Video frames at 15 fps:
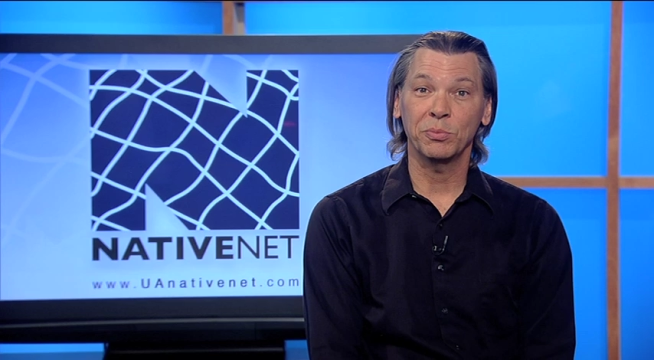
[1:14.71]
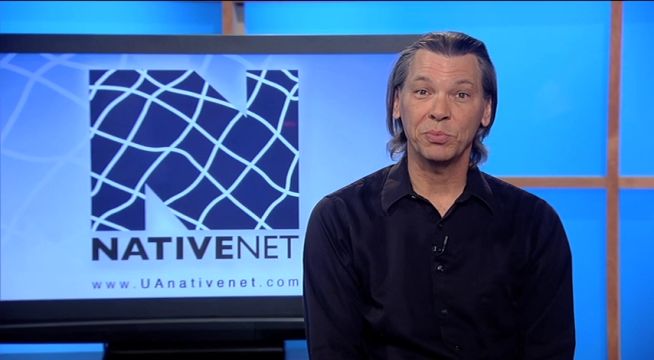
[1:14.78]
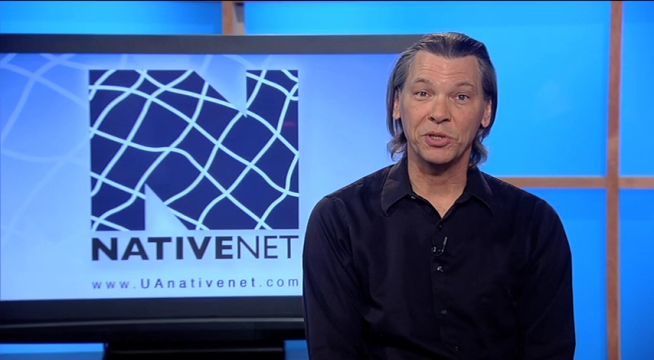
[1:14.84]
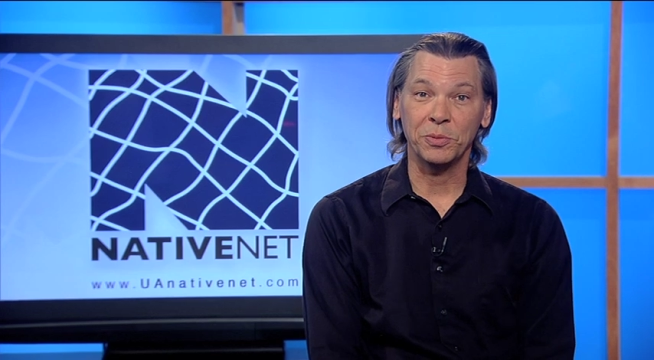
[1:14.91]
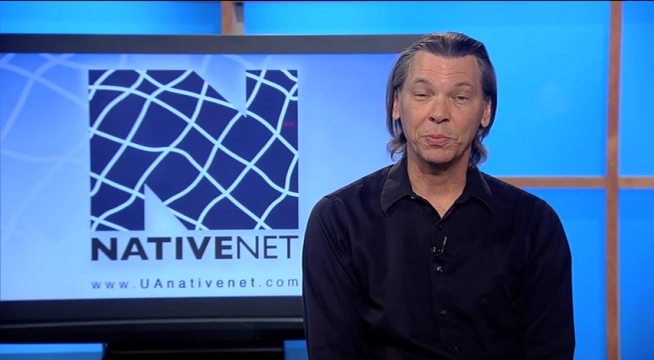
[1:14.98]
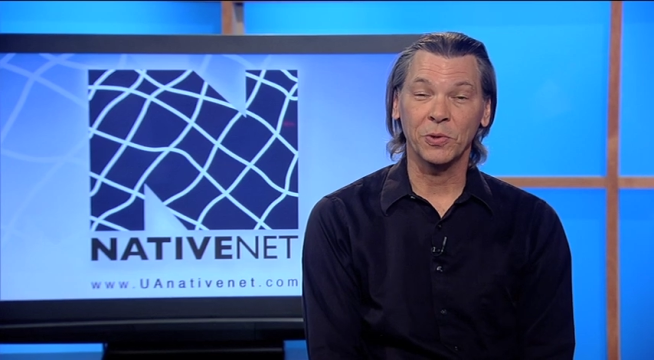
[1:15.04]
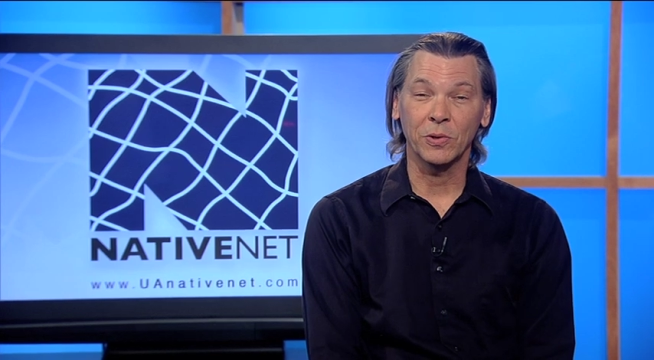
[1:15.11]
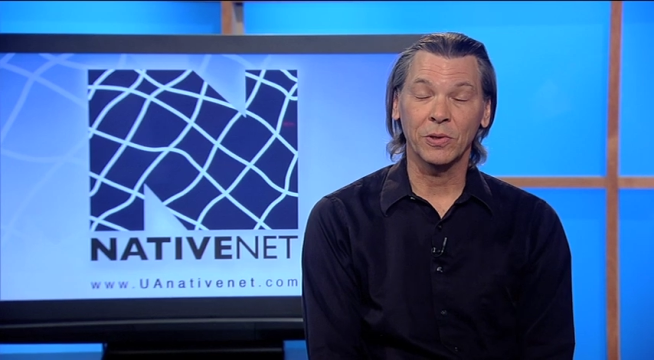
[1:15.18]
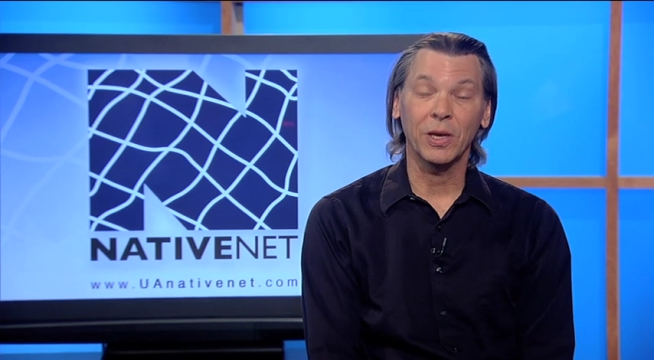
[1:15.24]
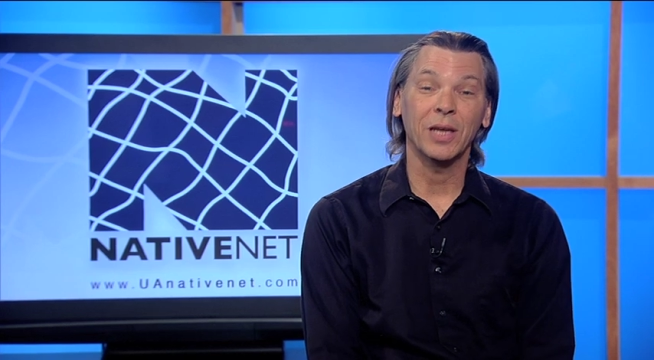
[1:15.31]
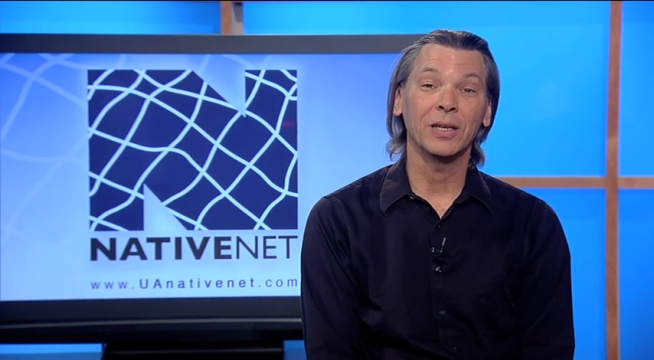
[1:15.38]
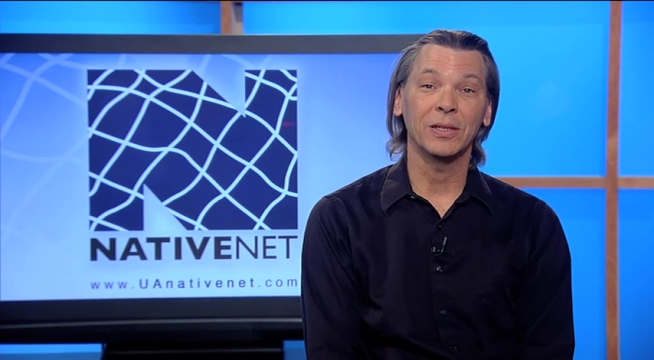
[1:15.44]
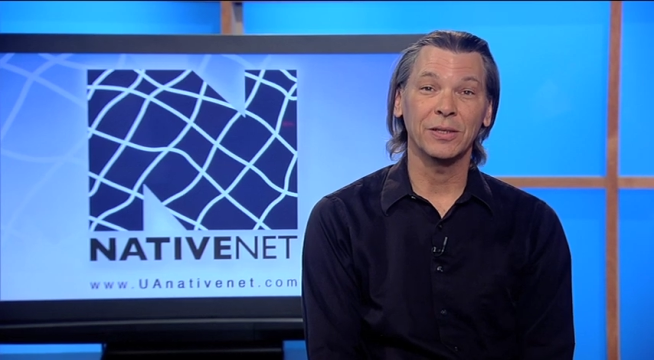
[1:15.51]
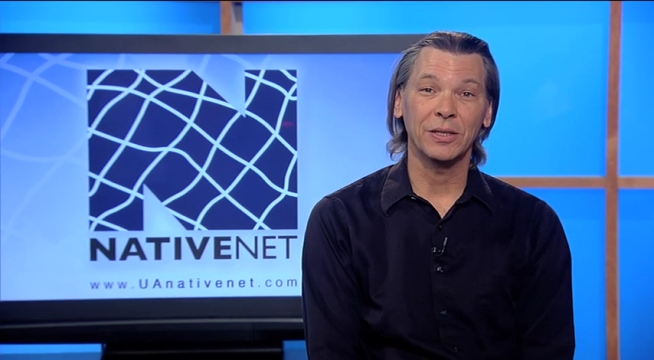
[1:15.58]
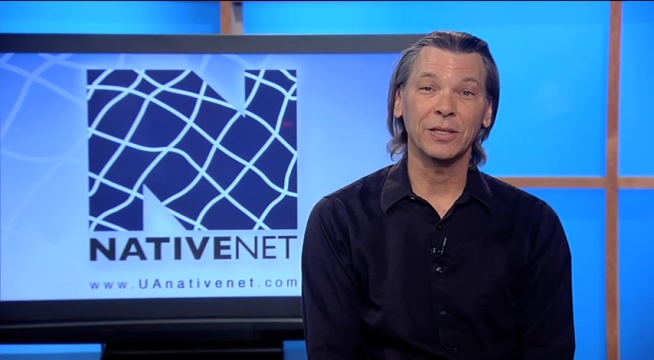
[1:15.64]
people
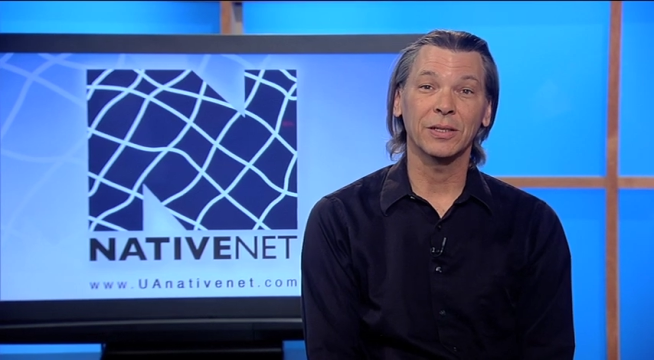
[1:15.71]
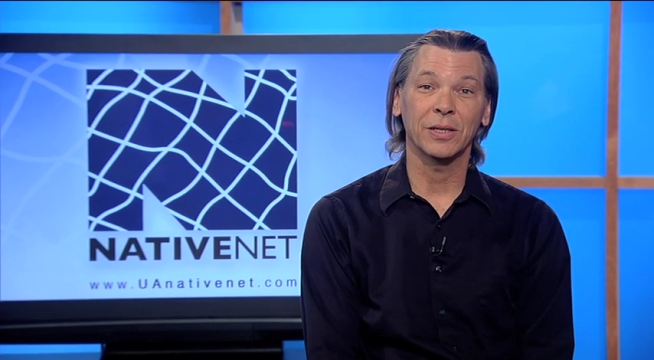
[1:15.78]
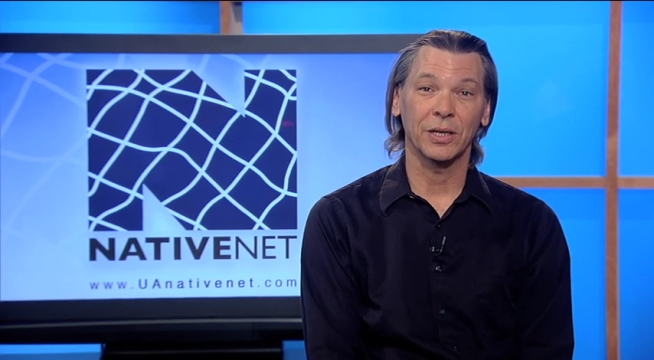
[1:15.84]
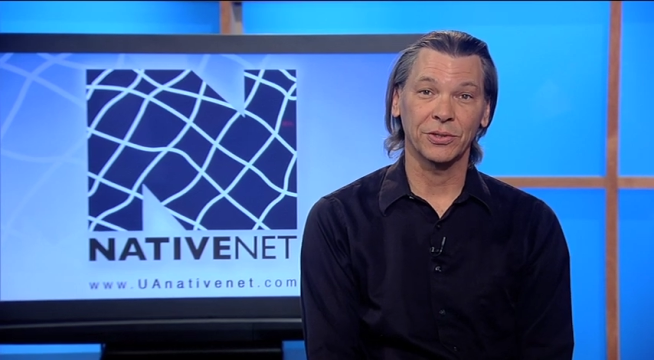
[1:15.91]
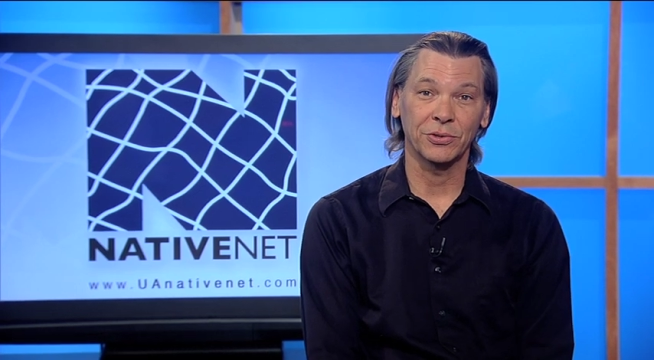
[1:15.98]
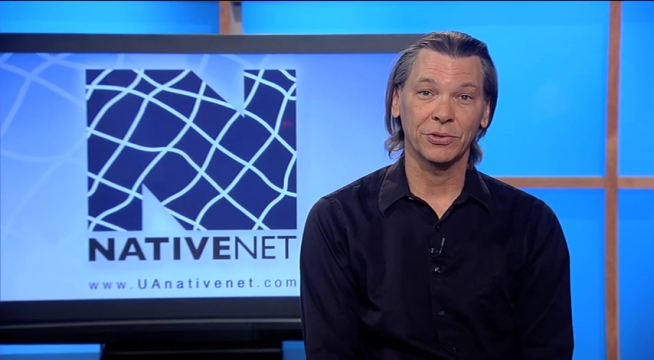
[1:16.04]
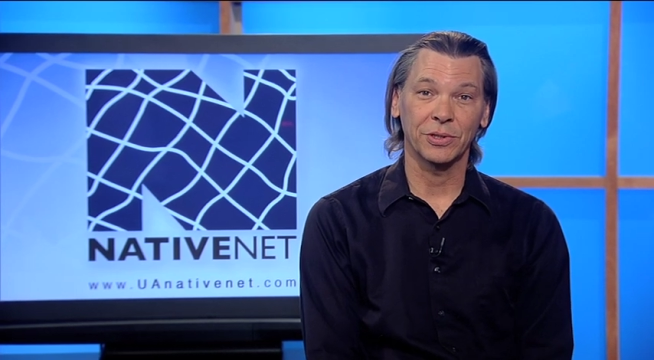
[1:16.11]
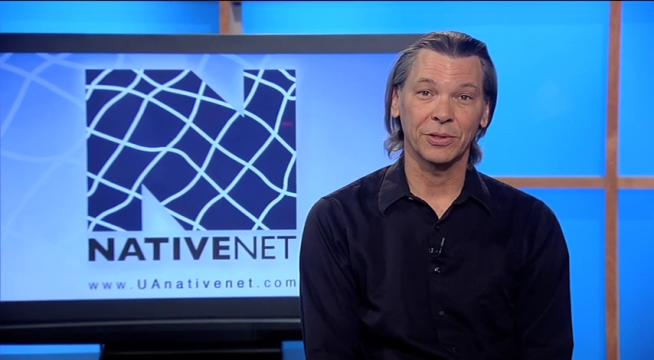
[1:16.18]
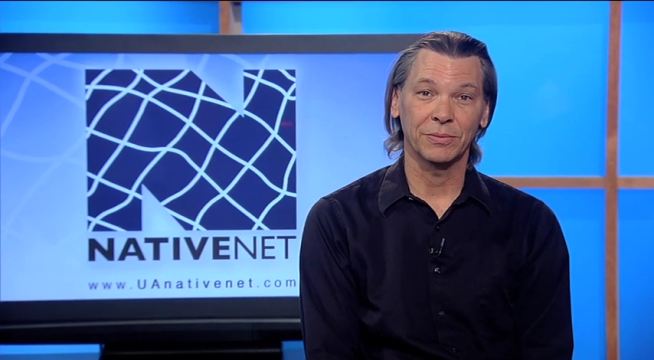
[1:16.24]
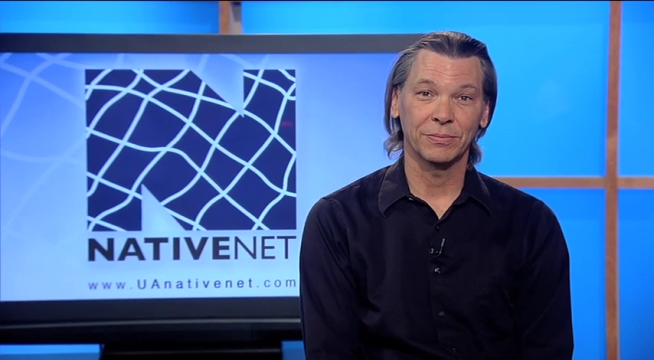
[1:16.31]
and Indian country.